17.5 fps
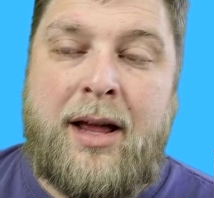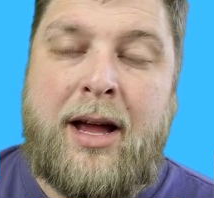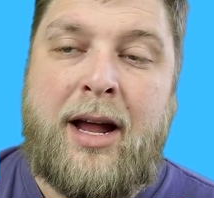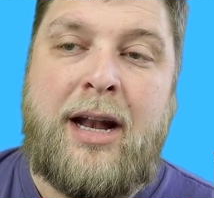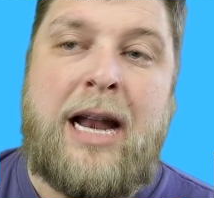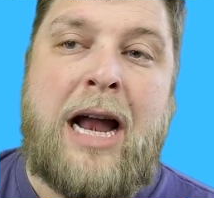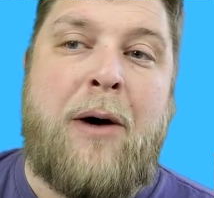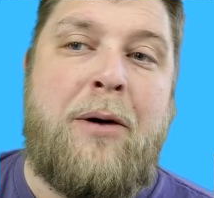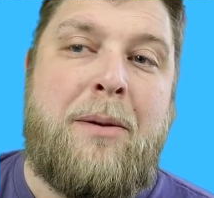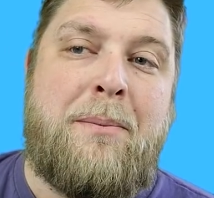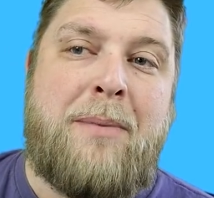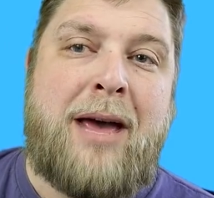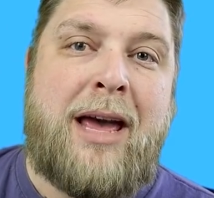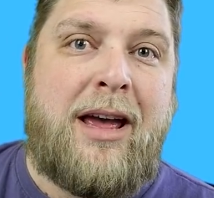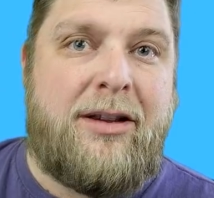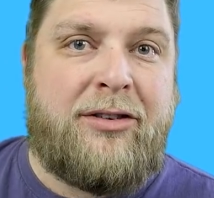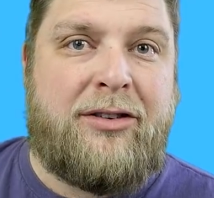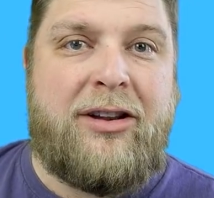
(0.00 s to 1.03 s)
And now it
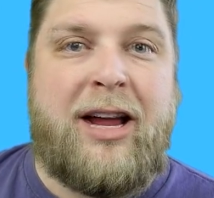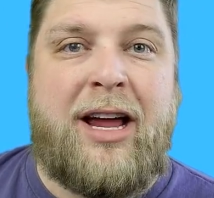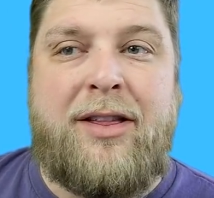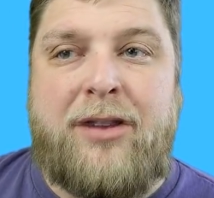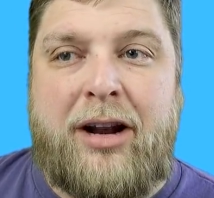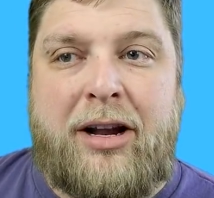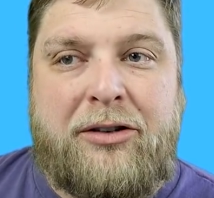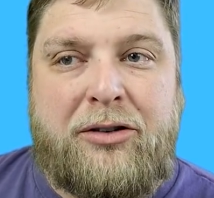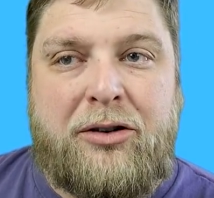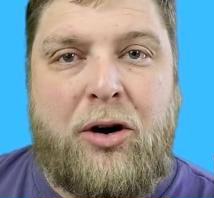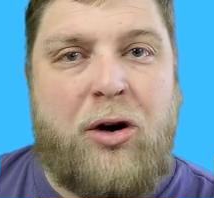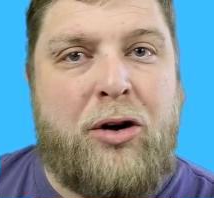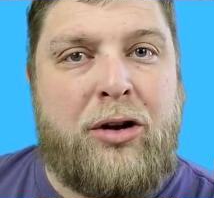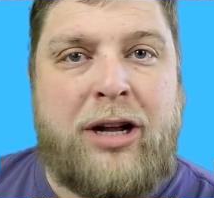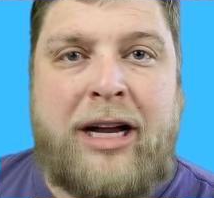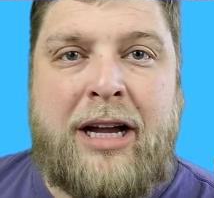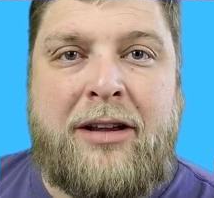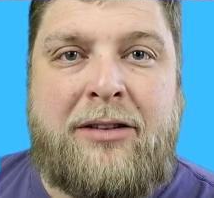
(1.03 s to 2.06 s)
may say that it's
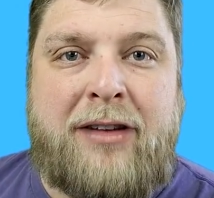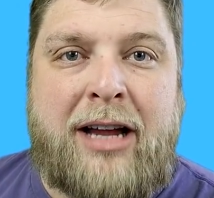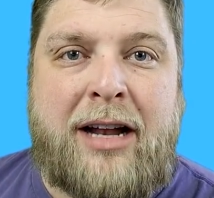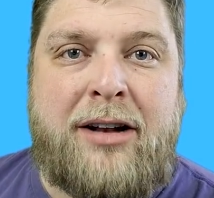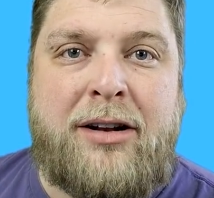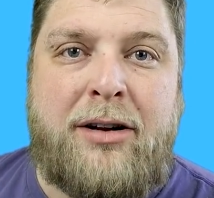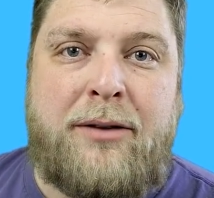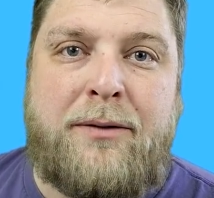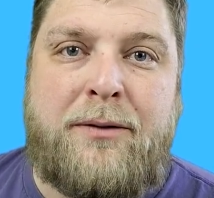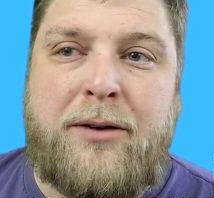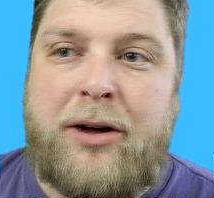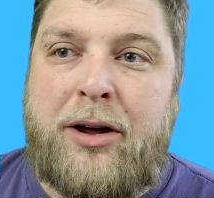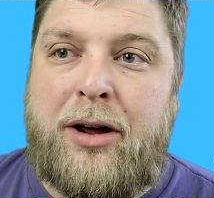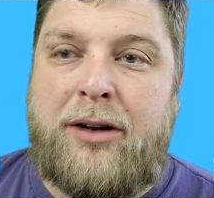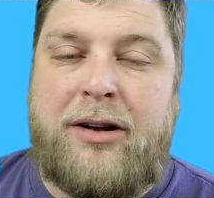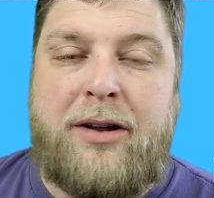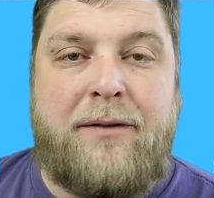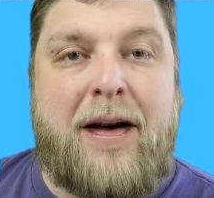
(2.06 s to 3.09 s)
only intended
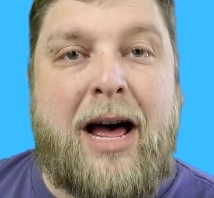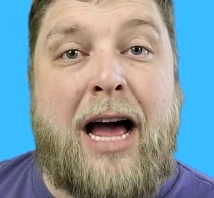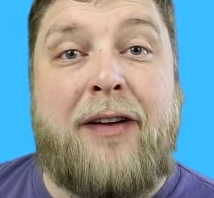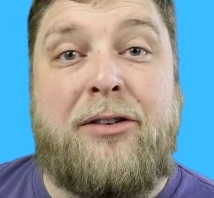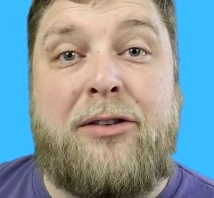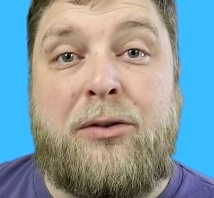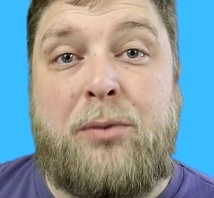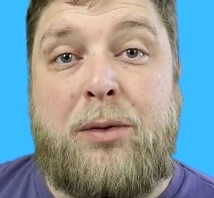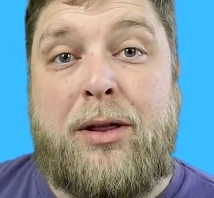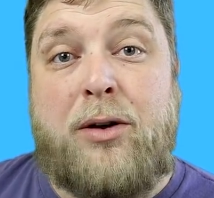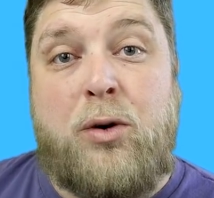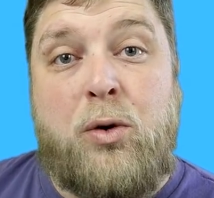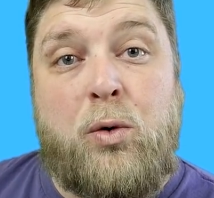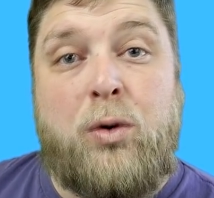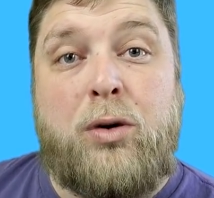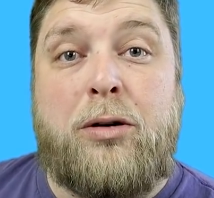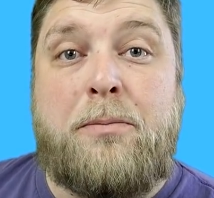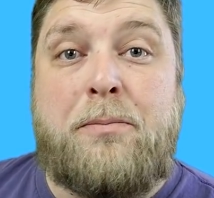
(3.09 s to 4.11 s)
for devices with
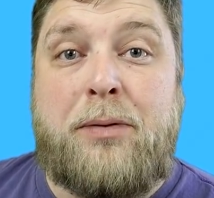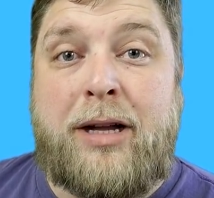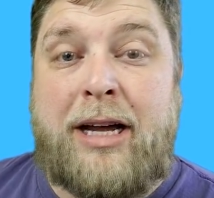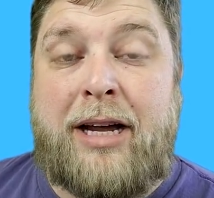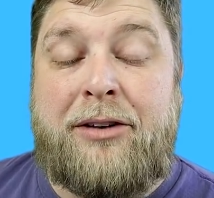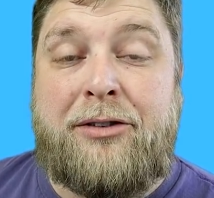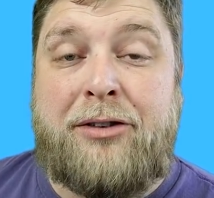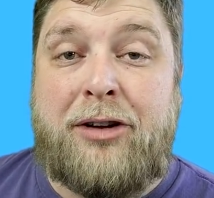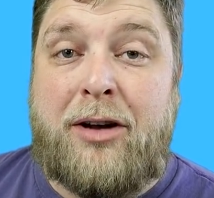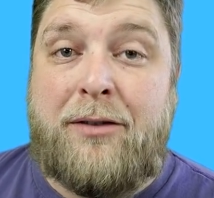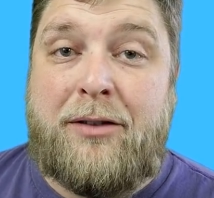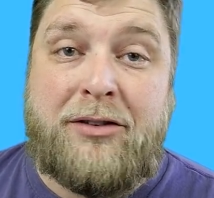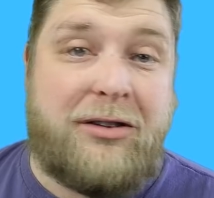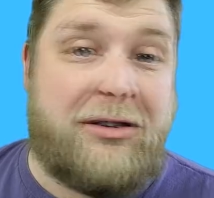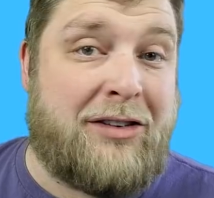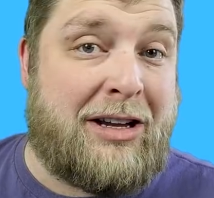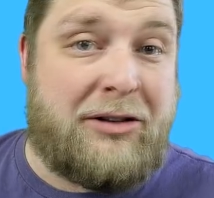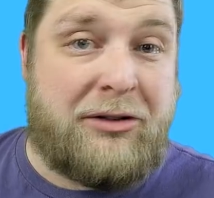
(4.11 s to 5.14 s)
Google Play
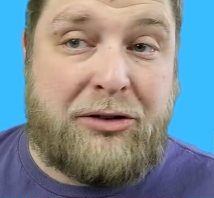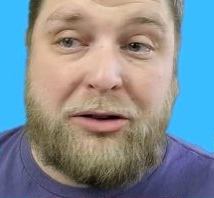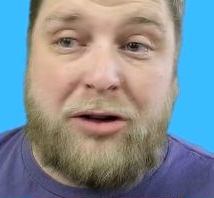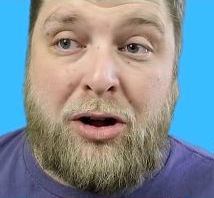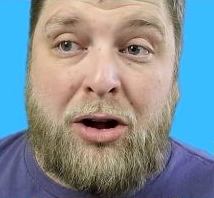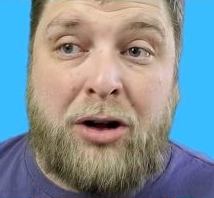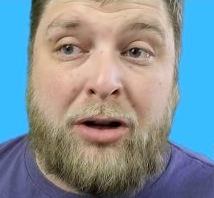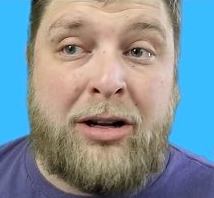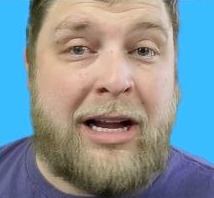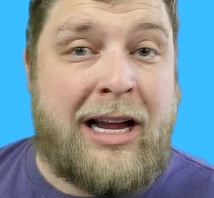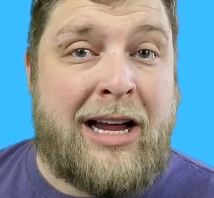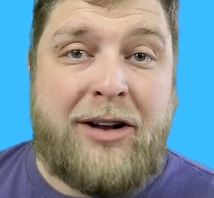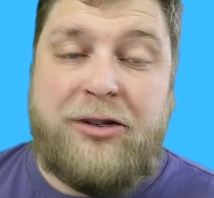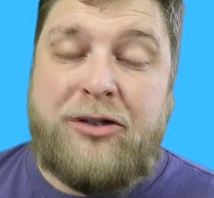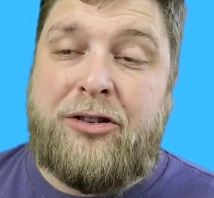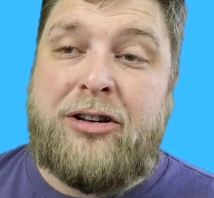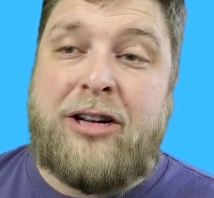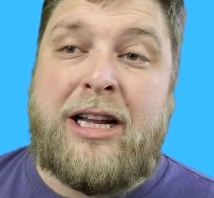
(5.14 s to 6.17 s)
services installed.
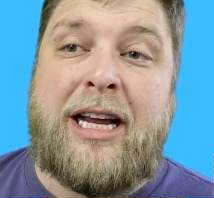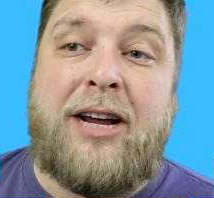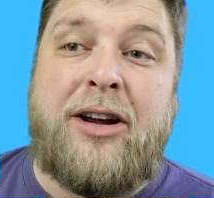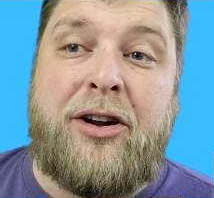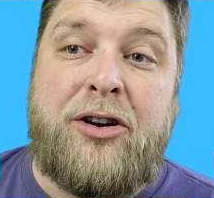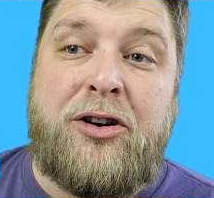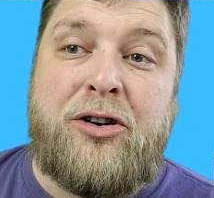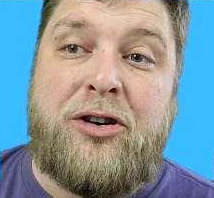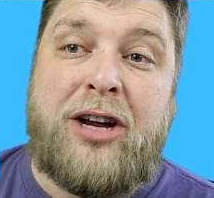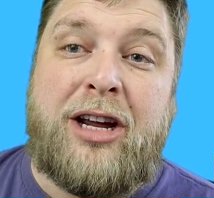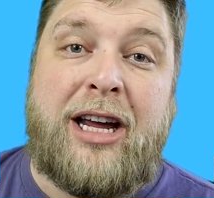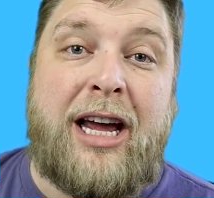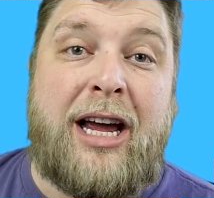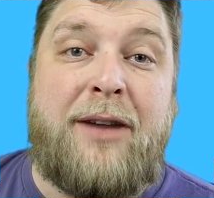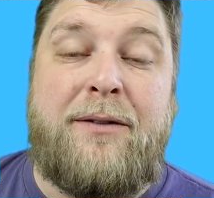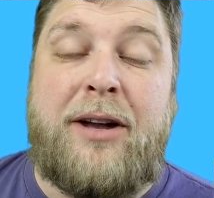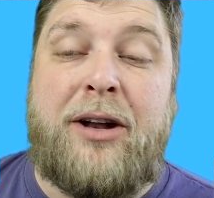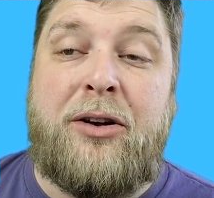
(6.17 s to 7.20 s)
Just click on
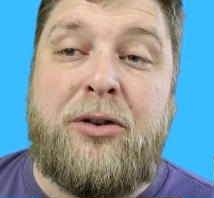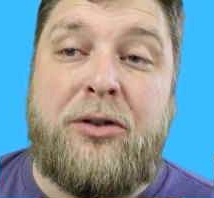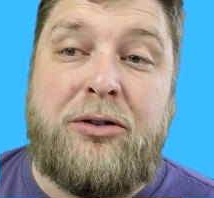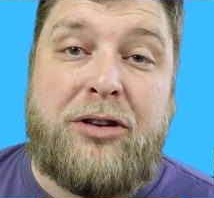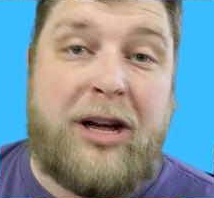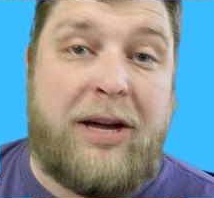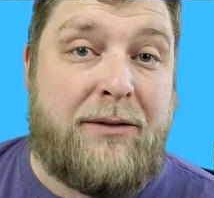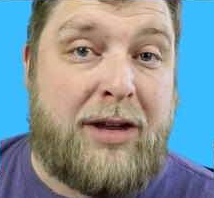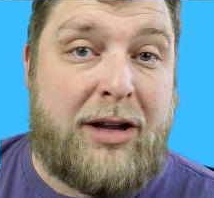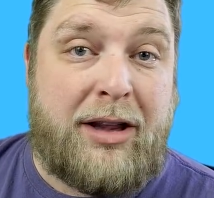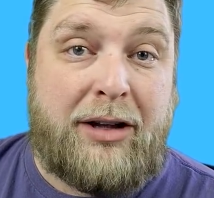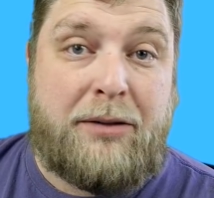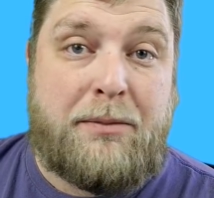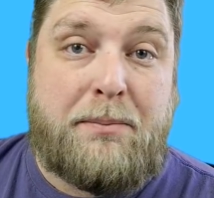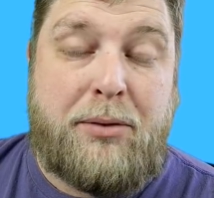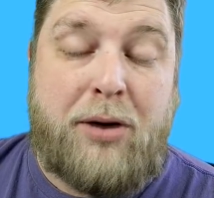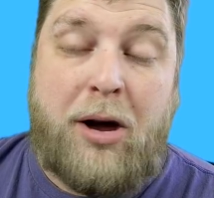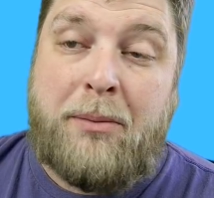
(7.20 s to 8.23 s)
OK if it does give you
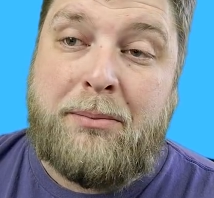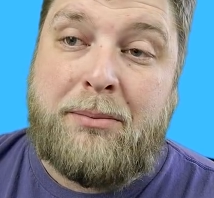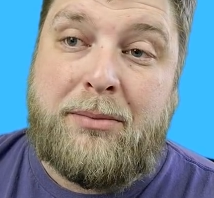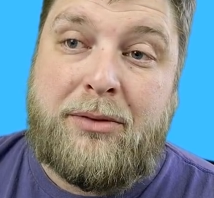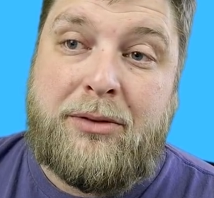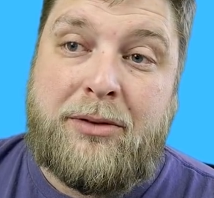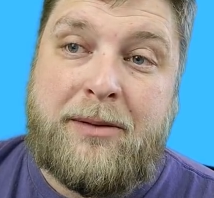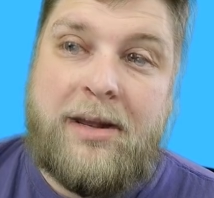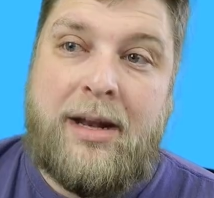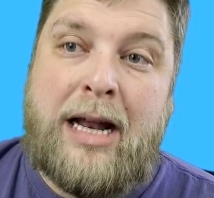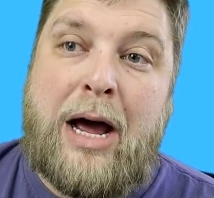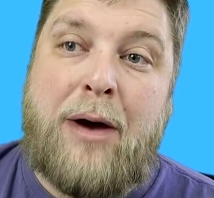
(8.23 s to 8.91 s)
this prompt.